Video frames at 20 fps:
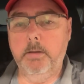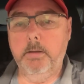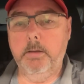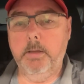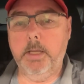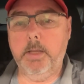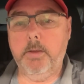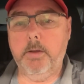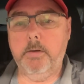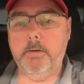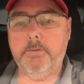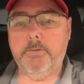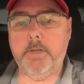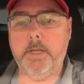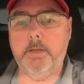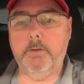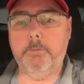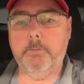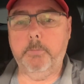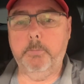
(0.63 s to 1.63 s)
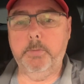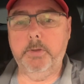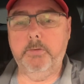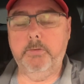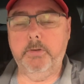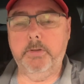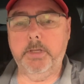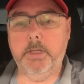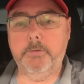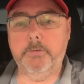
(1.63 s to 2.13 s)
Hey there, it's Dennis from
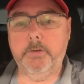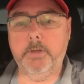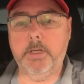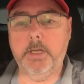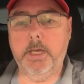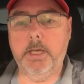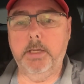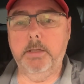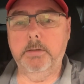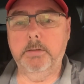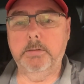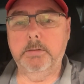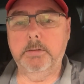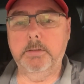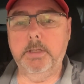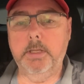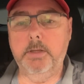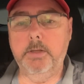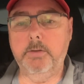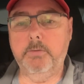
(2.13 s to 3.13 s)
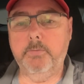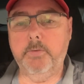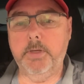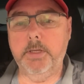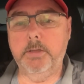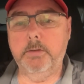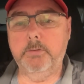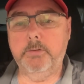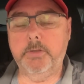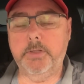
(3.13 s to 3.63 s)
BC Tesla Guy. In this
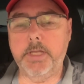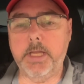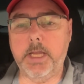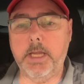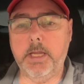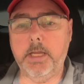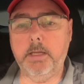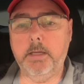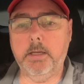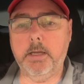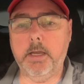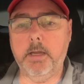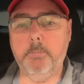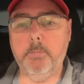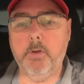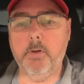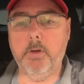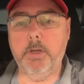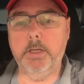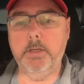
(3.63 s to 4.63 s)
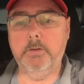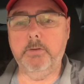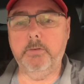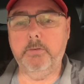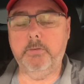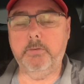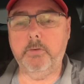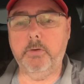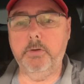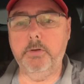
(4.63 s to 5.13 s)
video today, I'm going
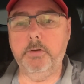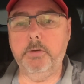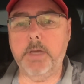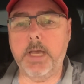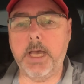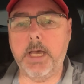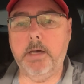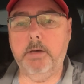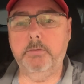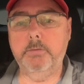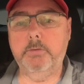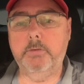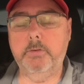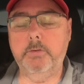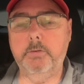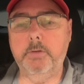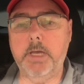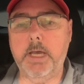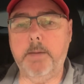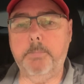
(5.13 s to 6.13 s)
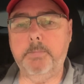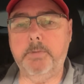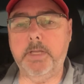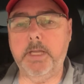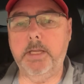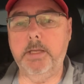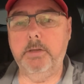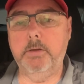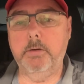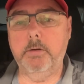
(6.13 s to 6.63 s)
to show you how to
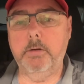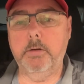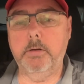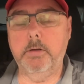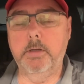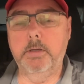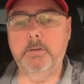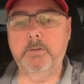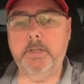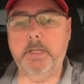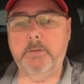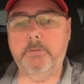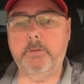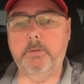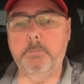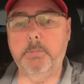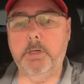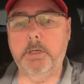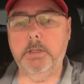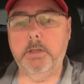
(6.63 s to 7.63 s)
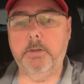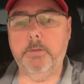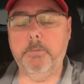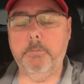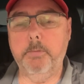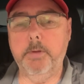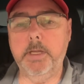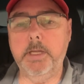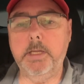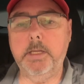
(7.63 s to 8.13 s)
update your Tesla Model
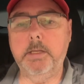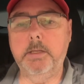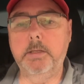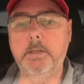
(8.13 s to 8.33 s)
3